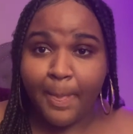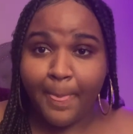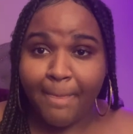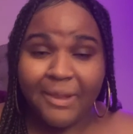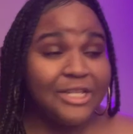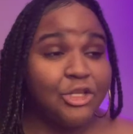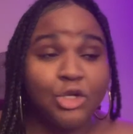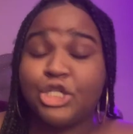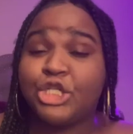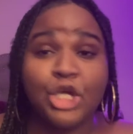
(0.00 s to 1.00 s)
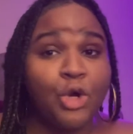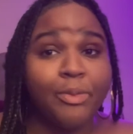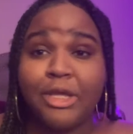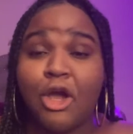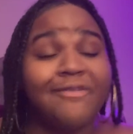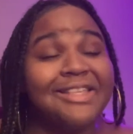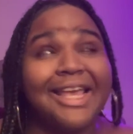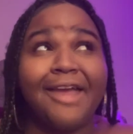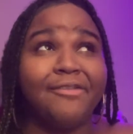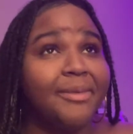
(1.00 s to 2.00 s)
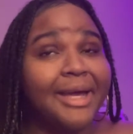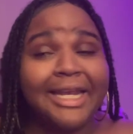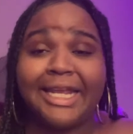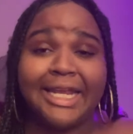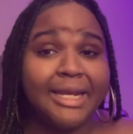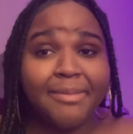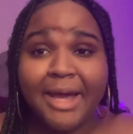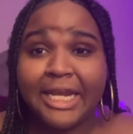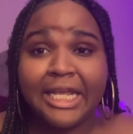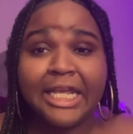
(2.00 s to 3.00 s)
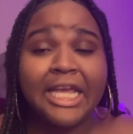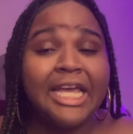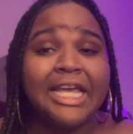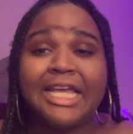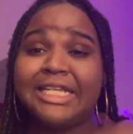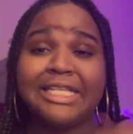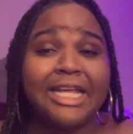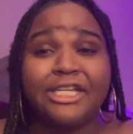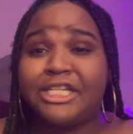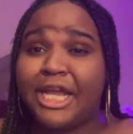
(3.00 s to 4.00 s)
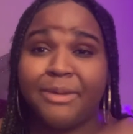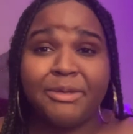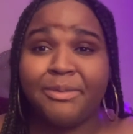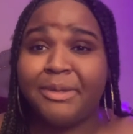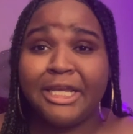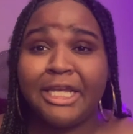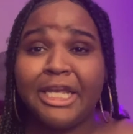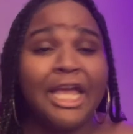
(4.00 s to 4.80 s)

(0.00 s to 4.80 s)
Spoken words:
He's gonna show me off to everybody and anybody. He's not ashamed of me.